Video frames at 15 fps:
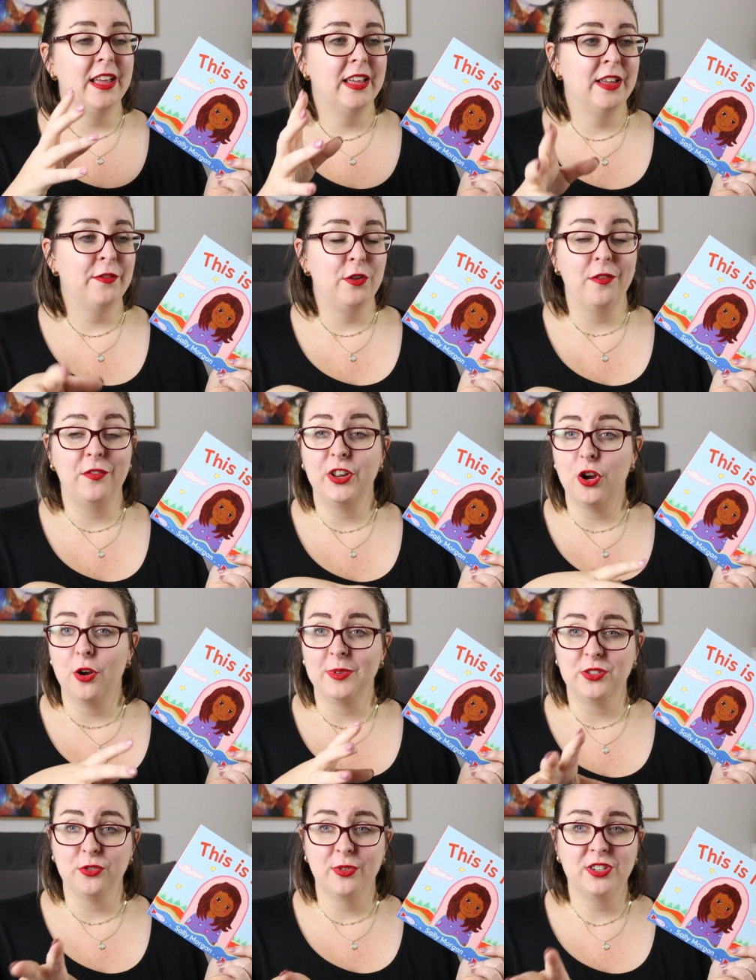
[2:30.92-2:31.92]
If you have any
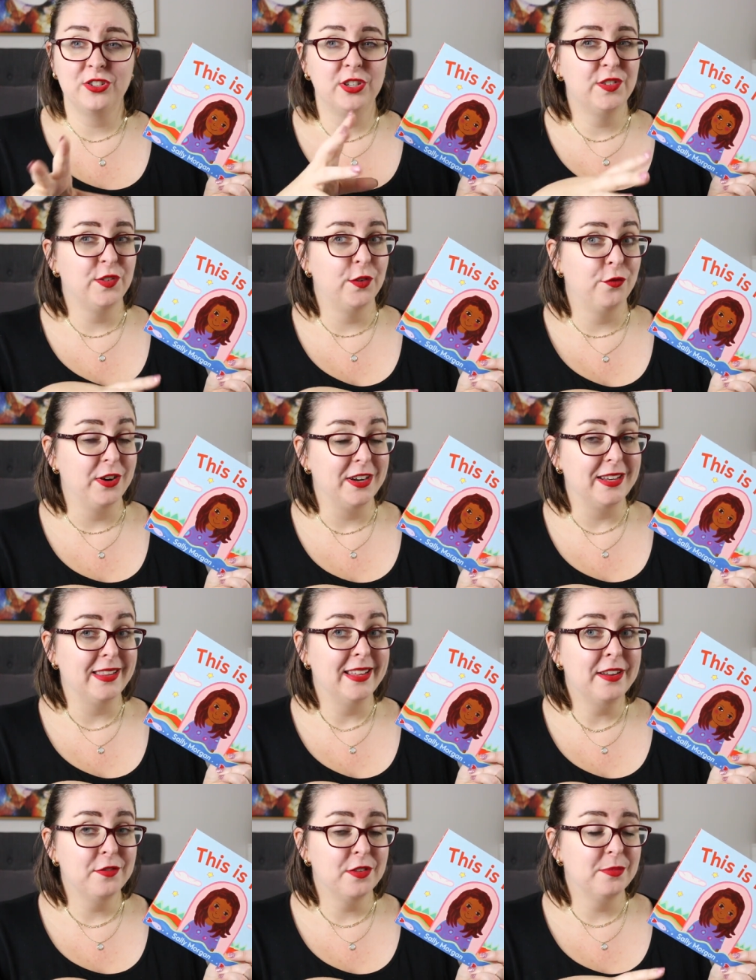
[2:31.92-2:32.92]
comments or questions, feel free to
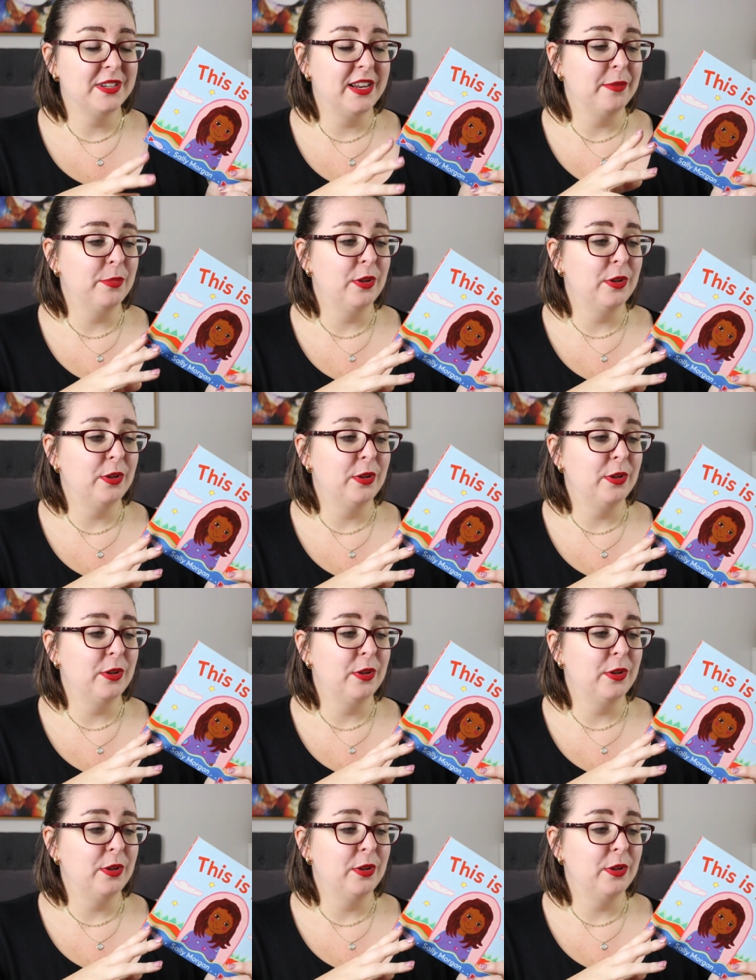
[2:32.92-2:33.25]
leave them down